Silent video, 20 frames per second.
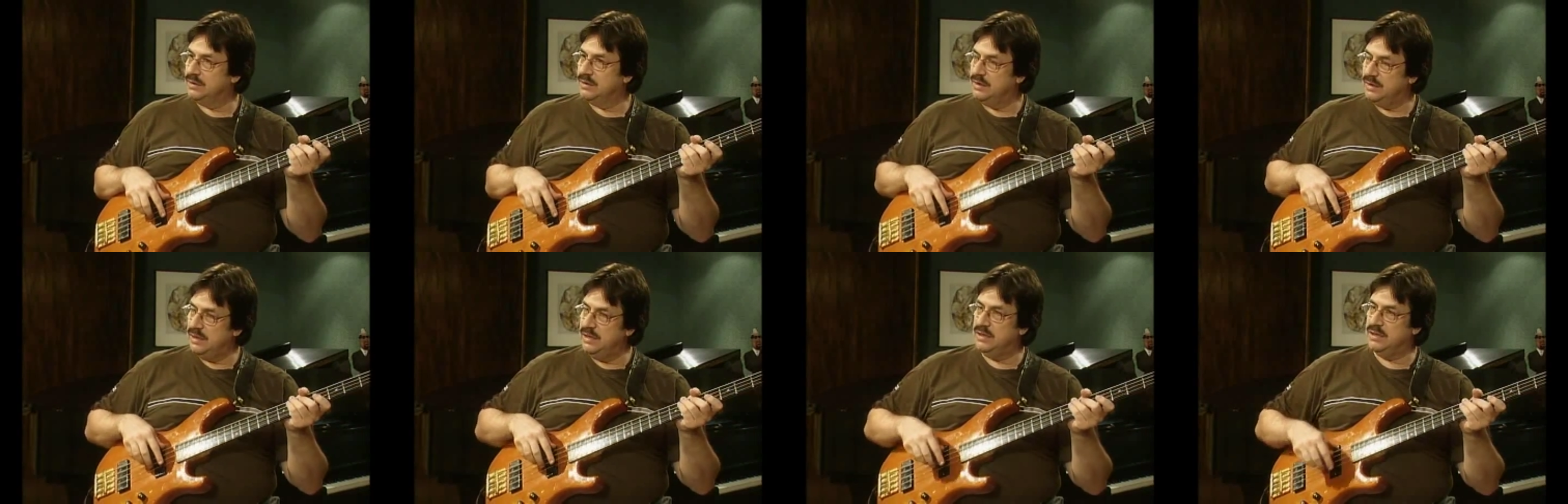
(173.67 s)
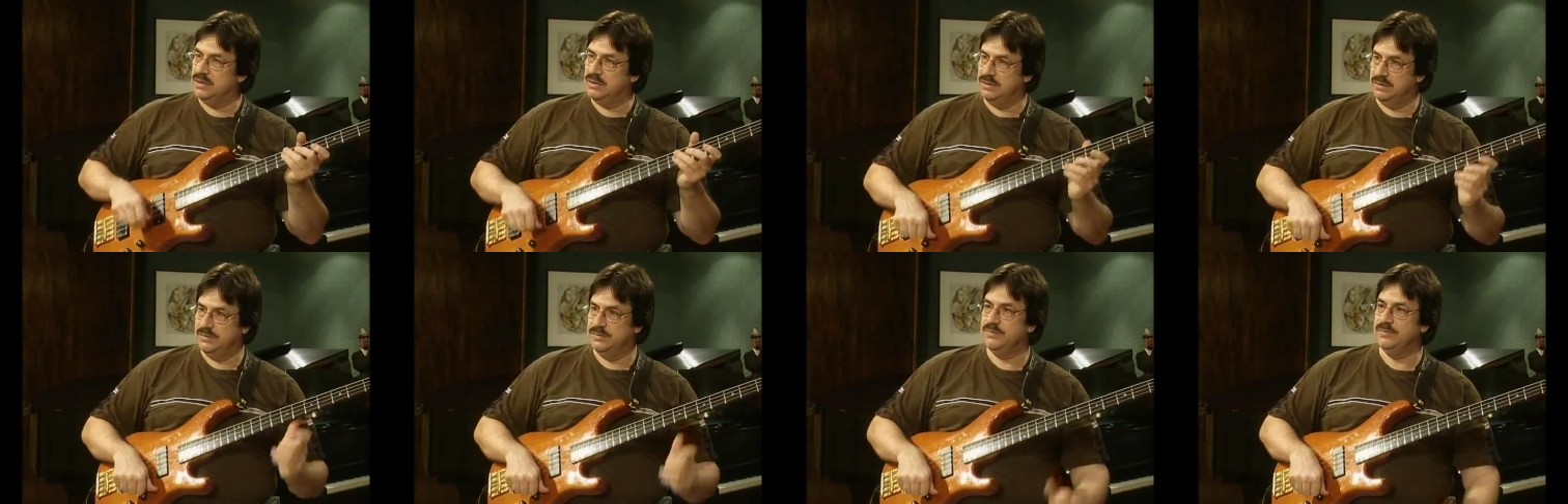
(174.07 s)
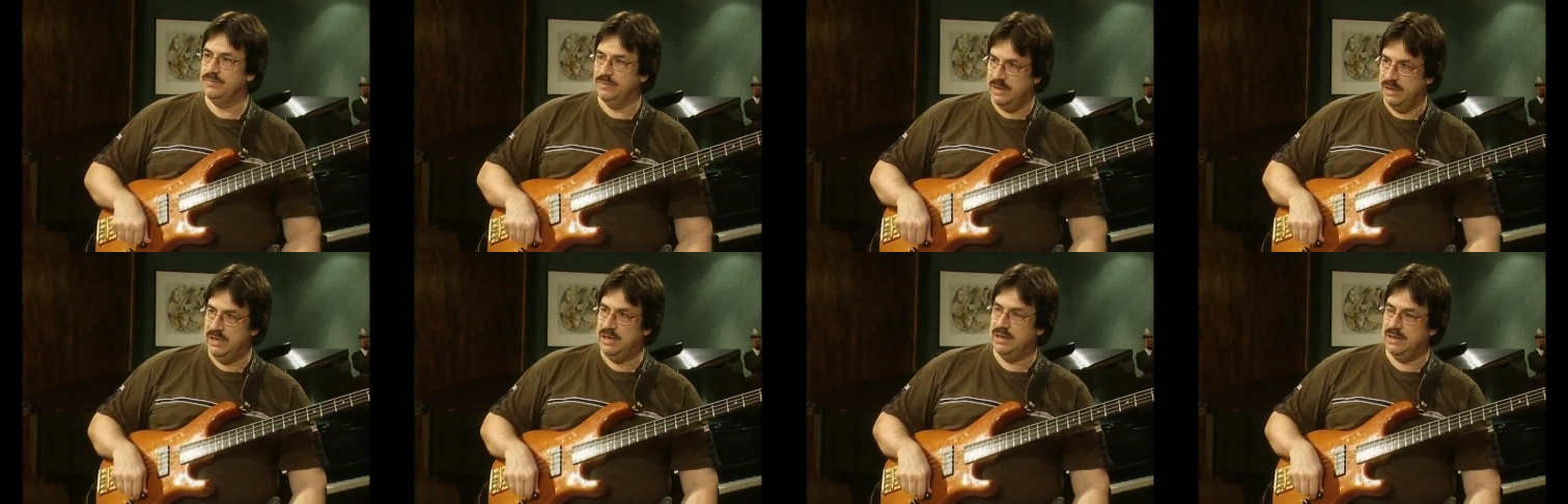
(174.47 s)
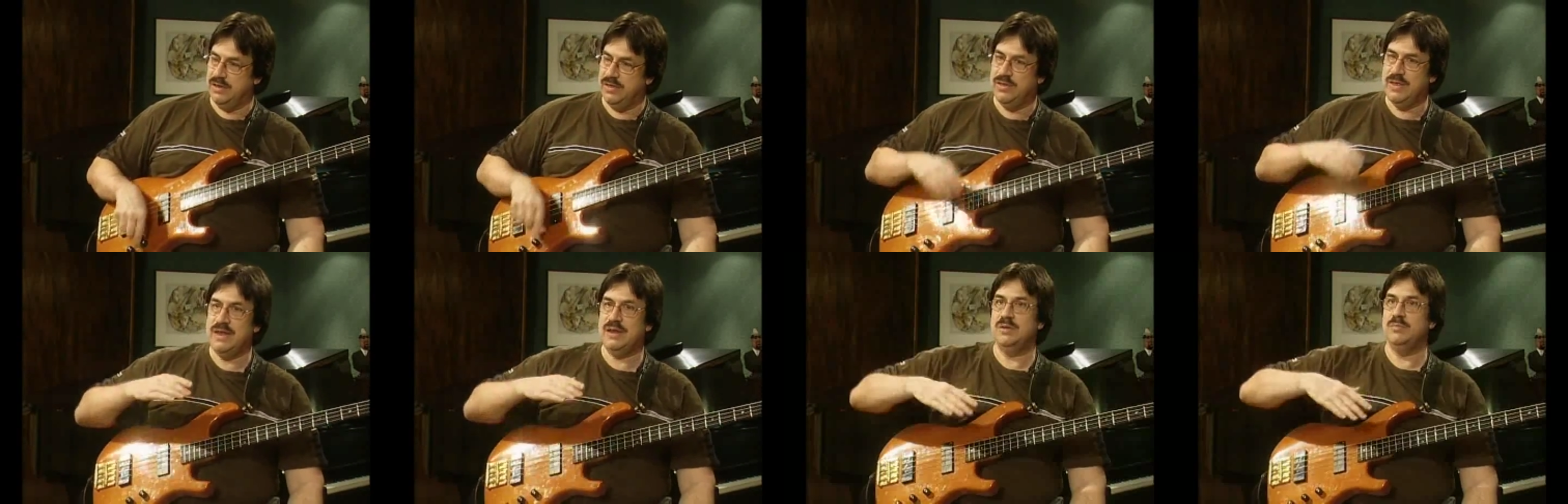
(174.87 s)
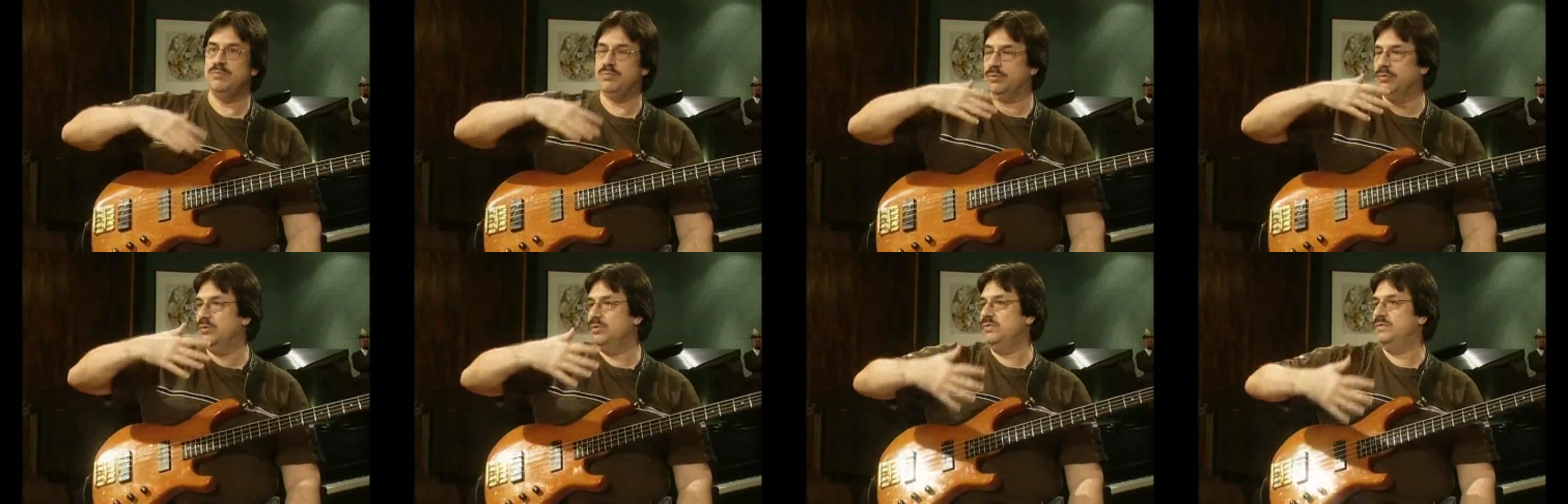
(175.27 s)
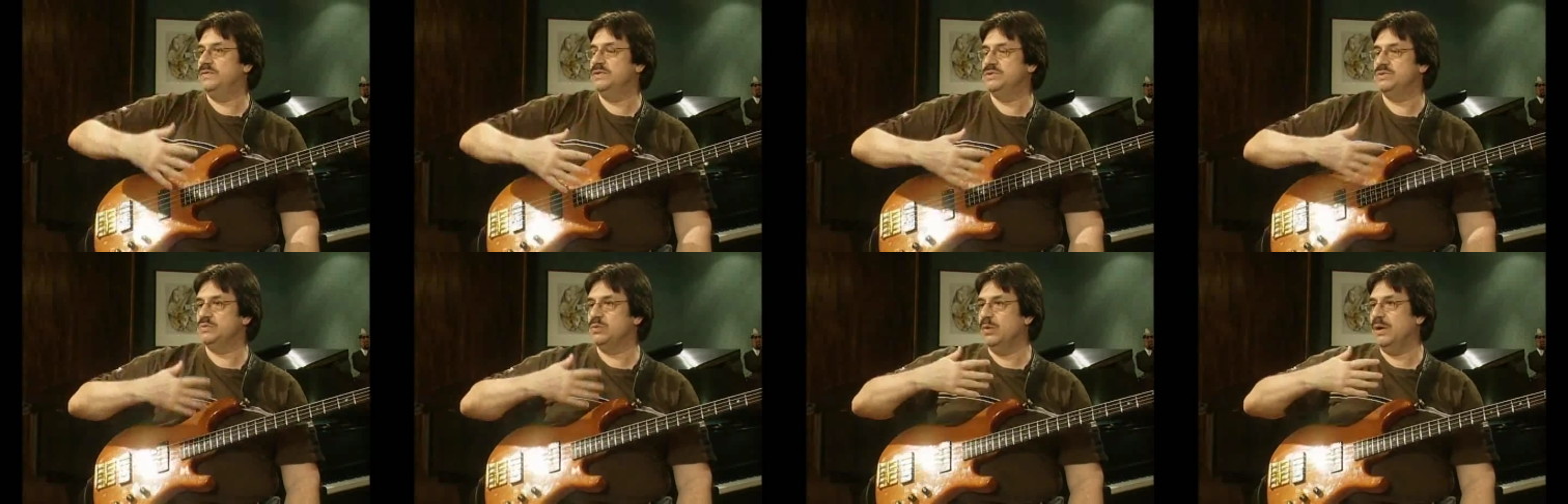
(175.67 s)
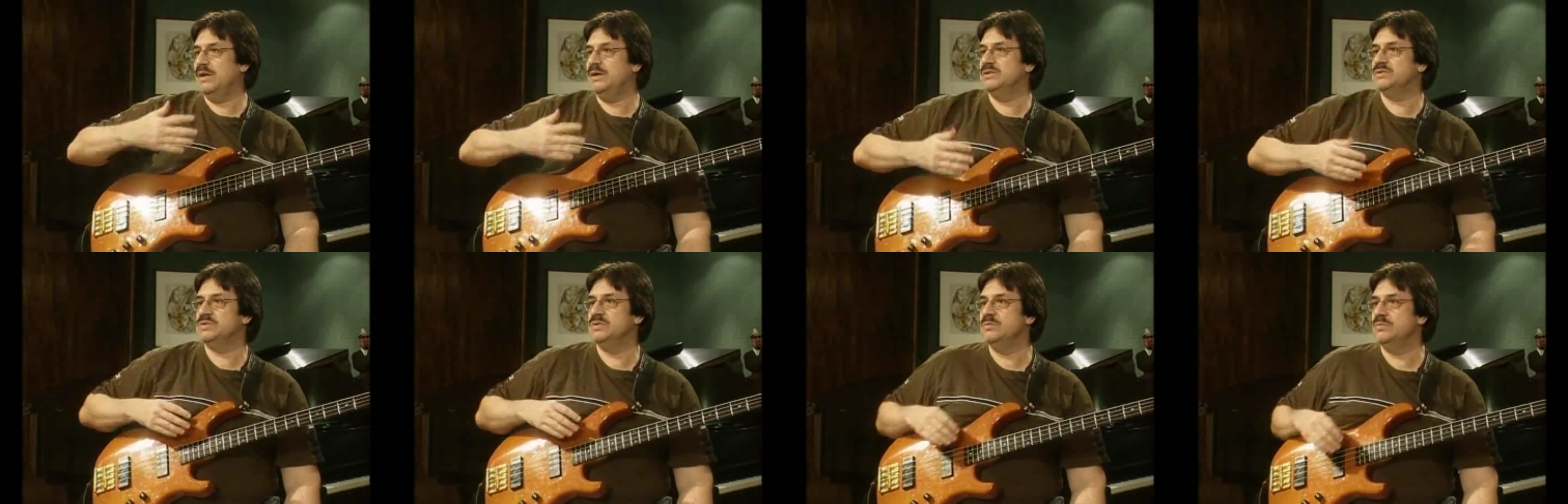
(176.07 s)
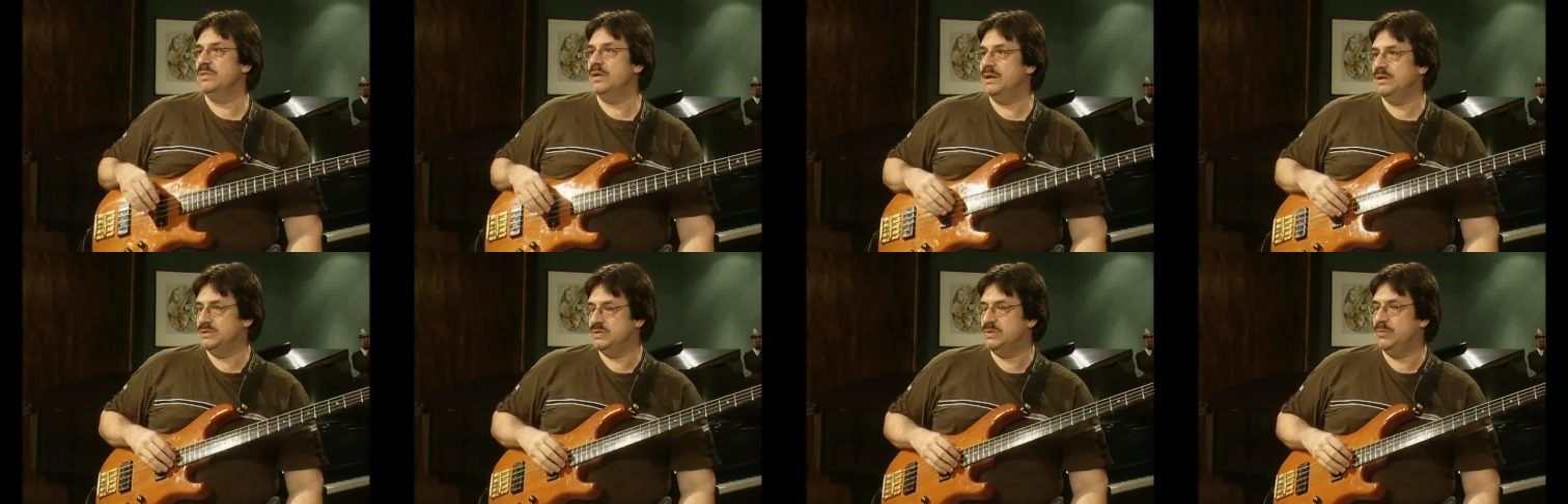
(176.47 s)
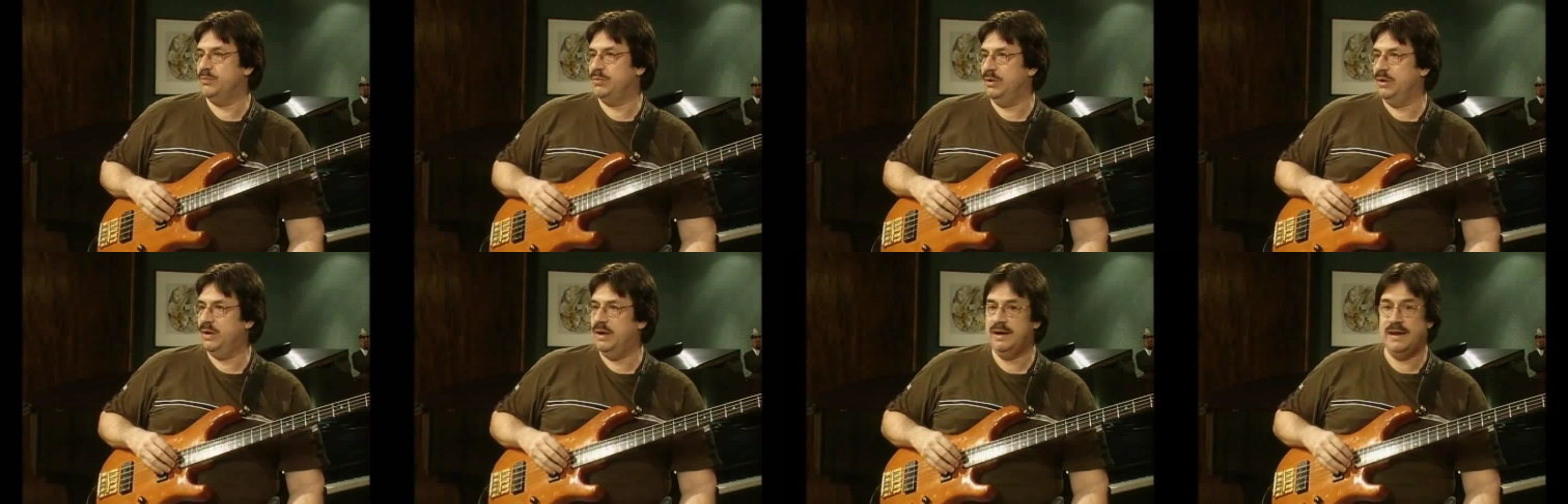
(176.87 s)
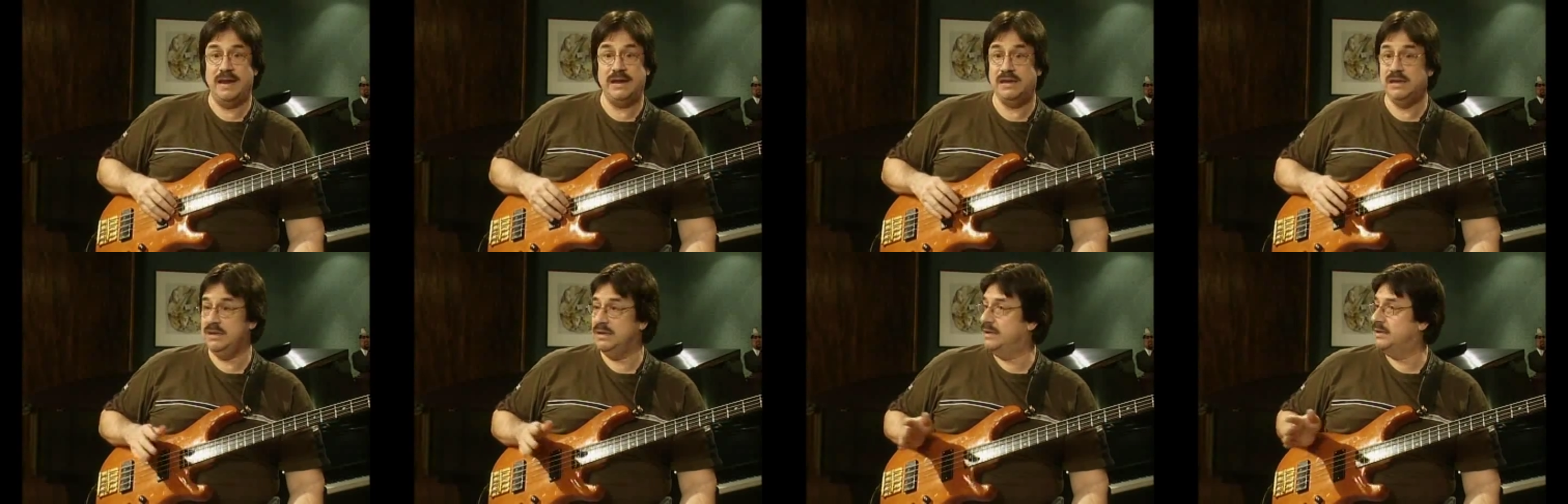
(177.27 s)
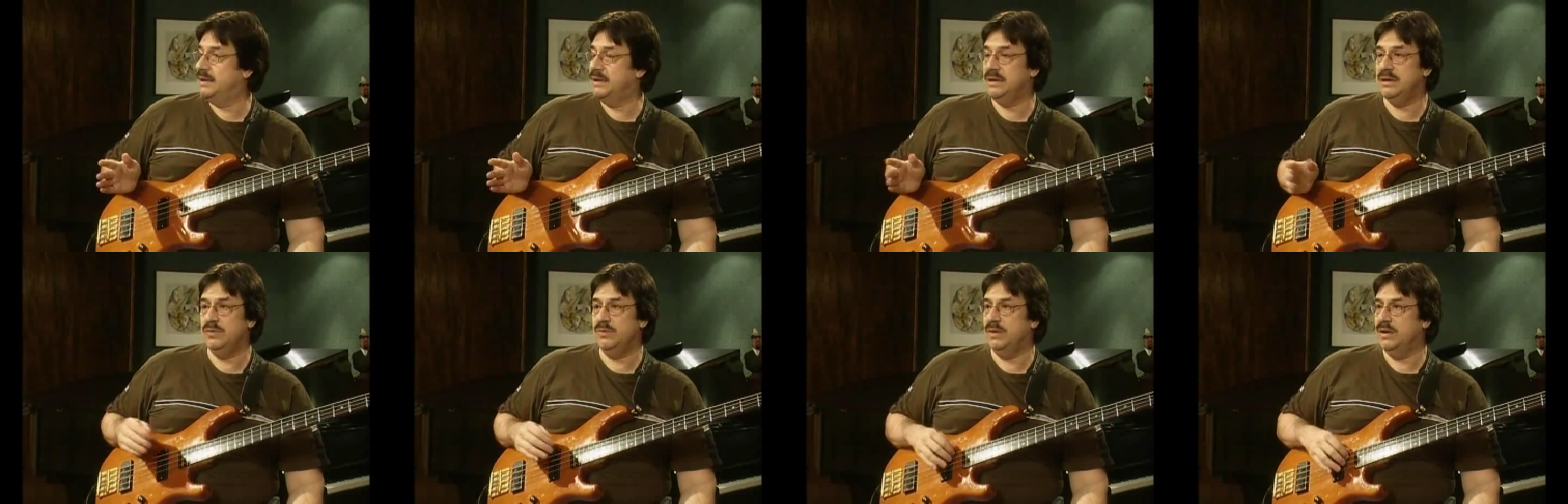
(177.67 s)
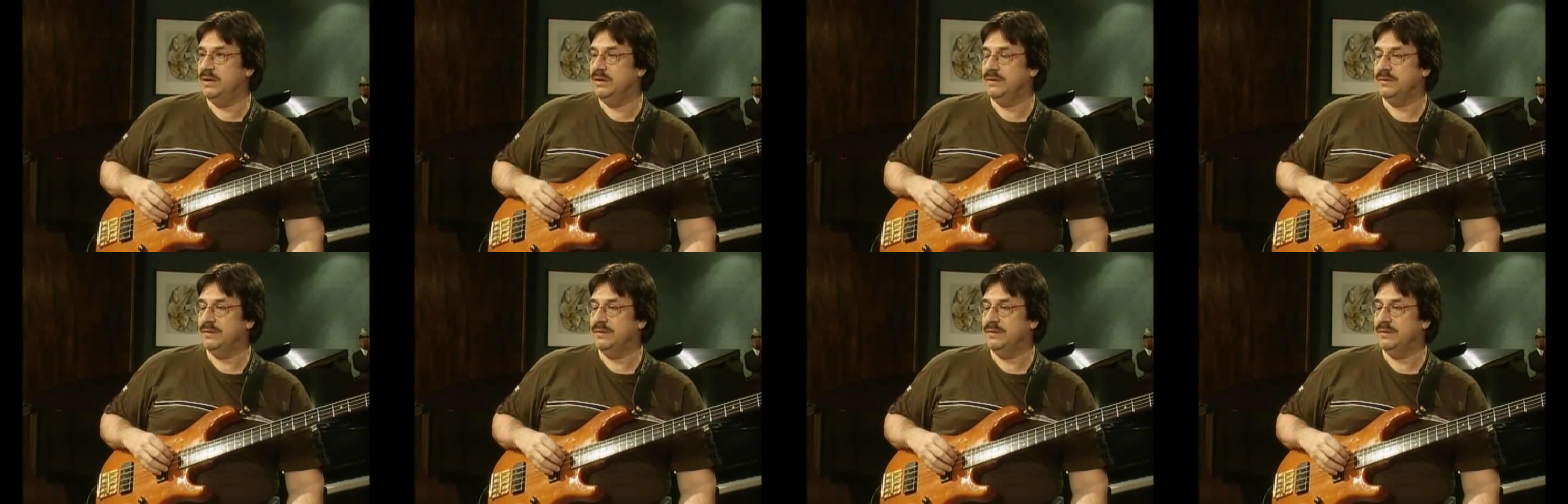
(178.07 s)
he can then improve his way as a player in any way.